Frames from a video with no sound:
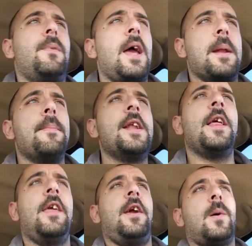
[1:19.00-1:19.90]
In a minute
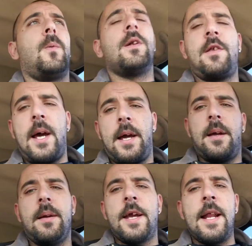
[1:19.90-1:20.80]
here, once I
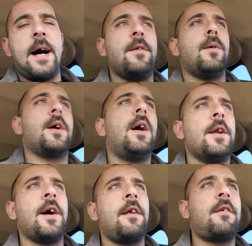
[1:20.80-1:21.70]
get onto a
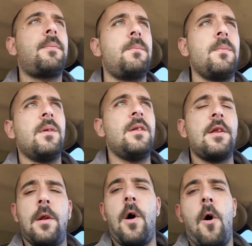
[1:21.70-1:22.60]
nice
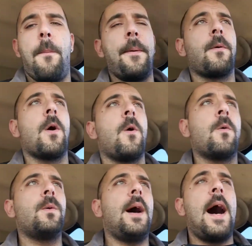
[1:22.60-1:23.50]
little open
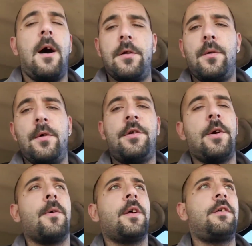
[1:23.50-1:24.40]
road, I'll do a
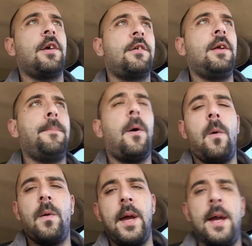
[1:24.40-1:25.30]
0 to 60 pull,
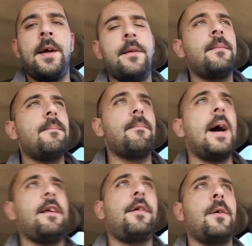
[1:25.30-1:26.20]
and
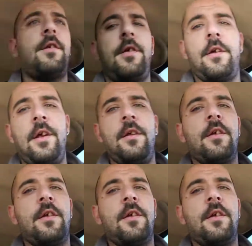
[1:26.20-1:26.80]
my 0 to 60 is